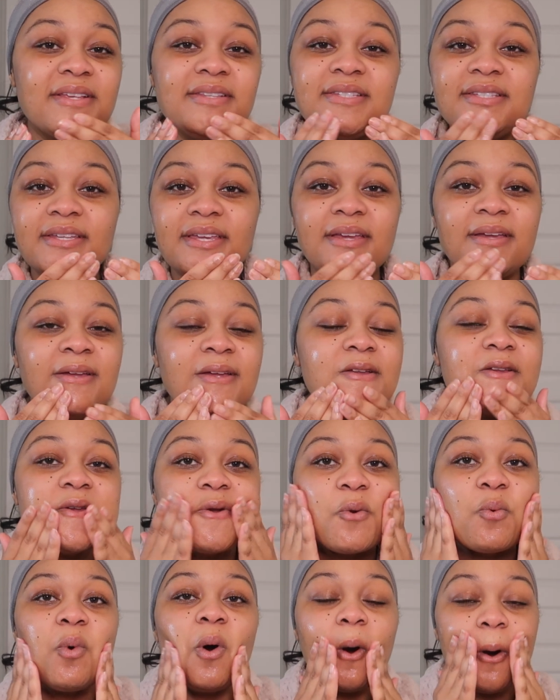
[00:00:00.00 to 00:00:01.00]

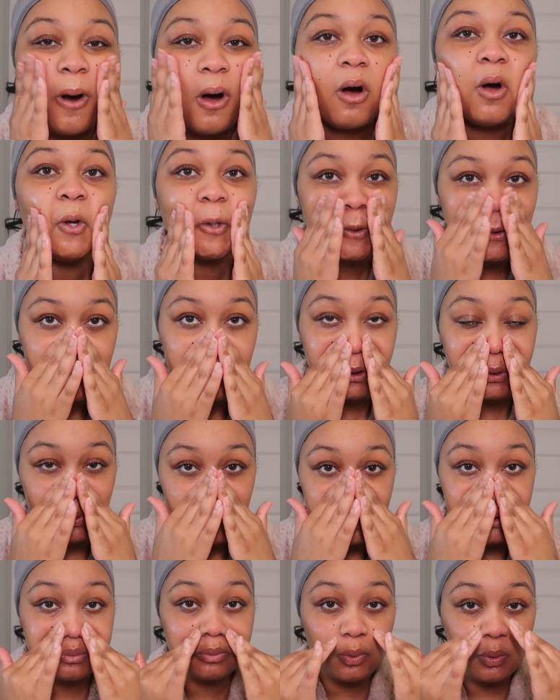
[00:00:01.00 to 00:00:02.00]
skin while also
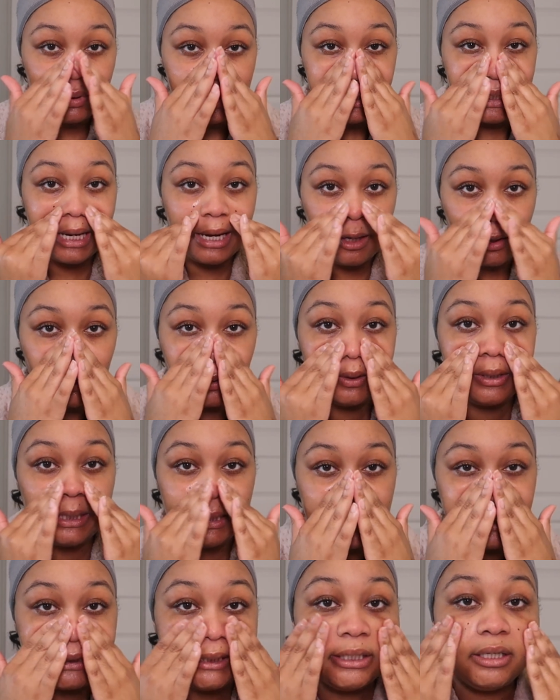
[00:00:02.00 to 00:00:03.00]
smoothing out
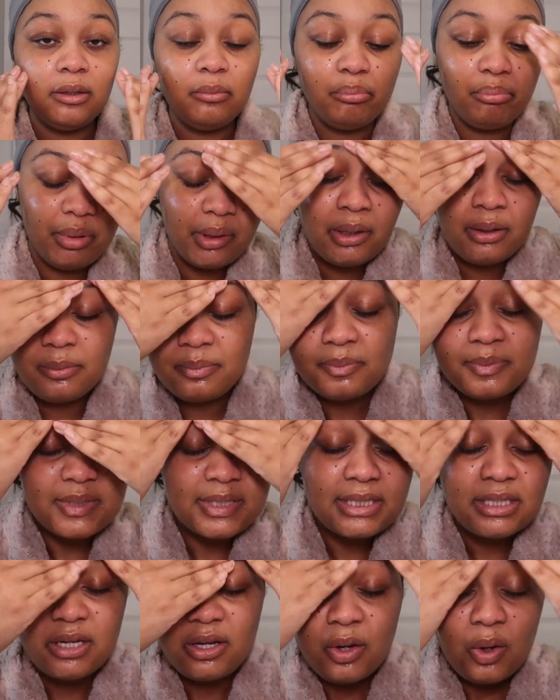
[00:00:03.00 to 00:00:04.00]
any
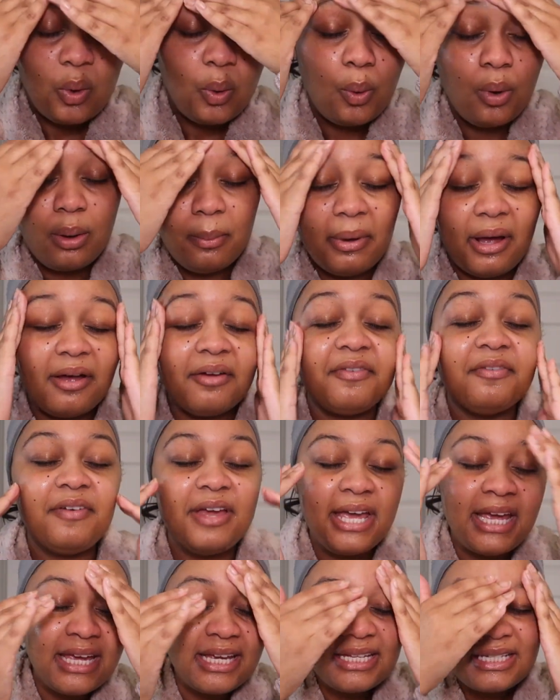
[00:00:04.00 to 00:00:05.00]
bumps on my
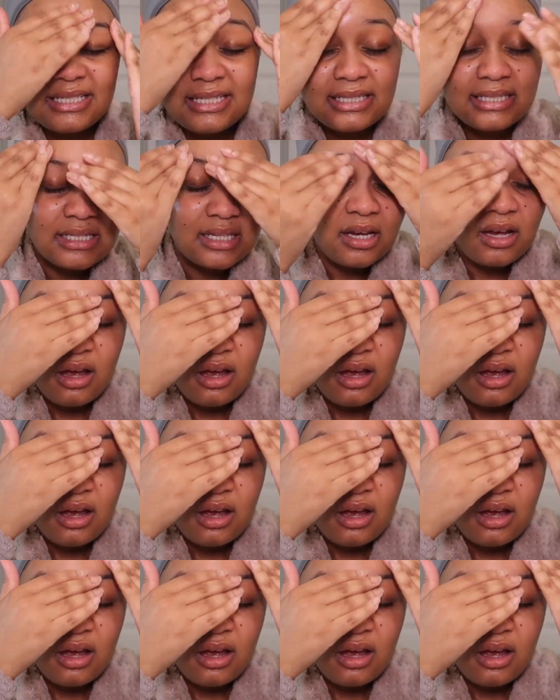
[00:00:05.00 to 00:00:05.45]
face.